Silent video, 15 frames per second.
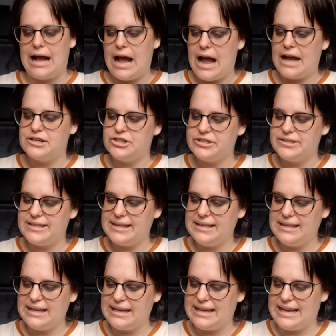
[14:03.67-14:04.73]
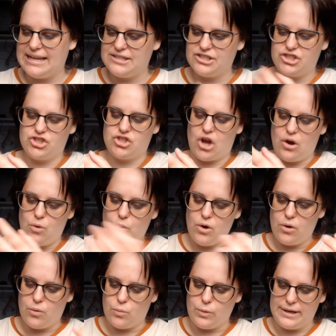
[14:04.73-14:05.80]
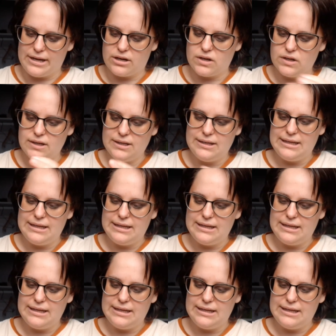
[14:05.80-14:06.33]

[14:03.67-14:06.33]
I just think it's so weird.